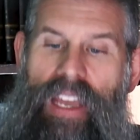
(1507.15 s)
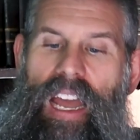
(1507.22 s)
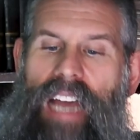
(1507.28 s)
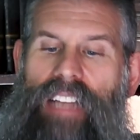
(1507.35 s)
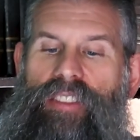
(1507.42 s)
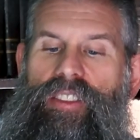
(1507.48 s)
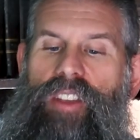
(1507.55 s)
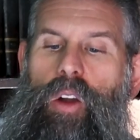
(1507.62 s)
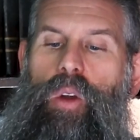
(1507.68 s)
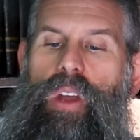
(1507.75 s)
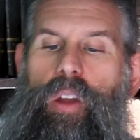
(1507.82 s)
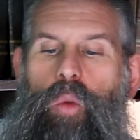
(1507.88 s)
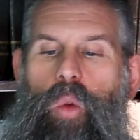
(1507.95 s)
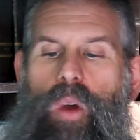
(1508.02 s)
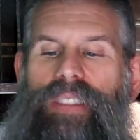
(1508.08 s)
And so
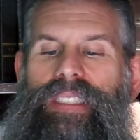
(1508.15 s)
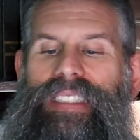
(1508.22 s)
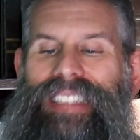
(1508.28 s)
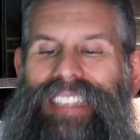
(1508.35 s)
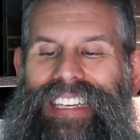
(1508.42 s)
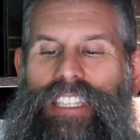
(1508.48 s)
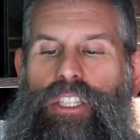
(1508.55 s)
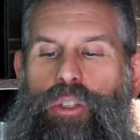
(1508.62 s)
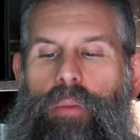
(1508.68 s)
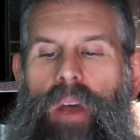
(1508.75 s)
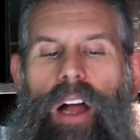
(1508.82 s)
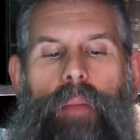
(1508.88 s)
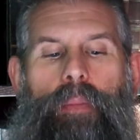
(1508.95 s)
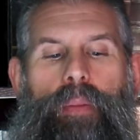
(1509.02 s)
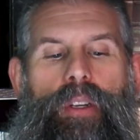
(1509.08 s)
it wasn't
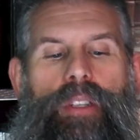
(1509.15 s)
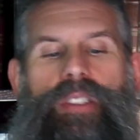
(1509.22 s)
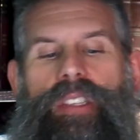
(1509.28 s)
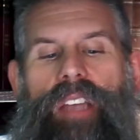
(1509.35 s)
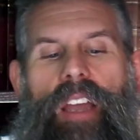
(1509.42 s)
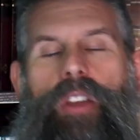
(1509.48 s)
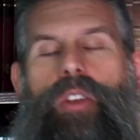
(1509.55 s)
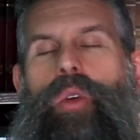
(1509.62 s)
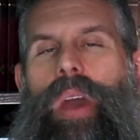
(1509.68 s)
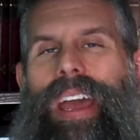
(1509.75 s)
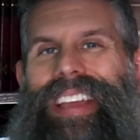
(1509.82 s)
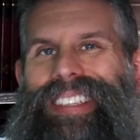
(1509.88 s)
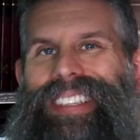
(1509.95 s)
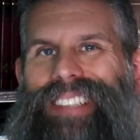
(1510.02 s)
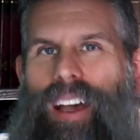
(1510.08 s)
Ishmael per se who
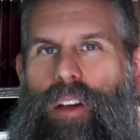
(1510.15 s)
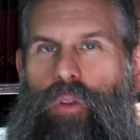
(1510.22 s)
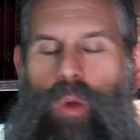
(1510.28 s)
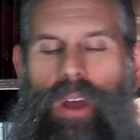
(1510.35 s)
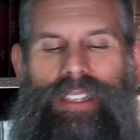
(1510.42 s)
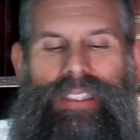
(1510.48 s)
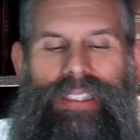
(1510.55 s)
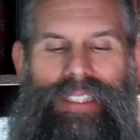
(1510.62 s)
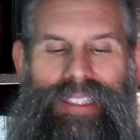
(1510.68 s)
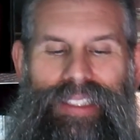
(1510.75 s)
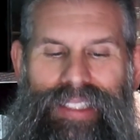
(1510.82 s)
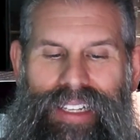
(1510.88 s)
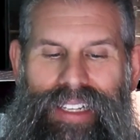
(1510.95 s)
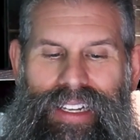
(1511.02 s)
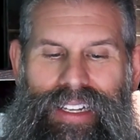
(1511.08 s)
Esav went to
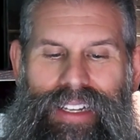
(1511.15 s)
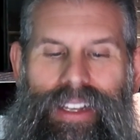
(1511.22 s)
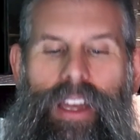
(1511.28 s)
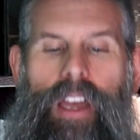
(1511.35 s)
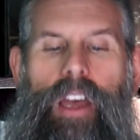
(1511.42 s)
see,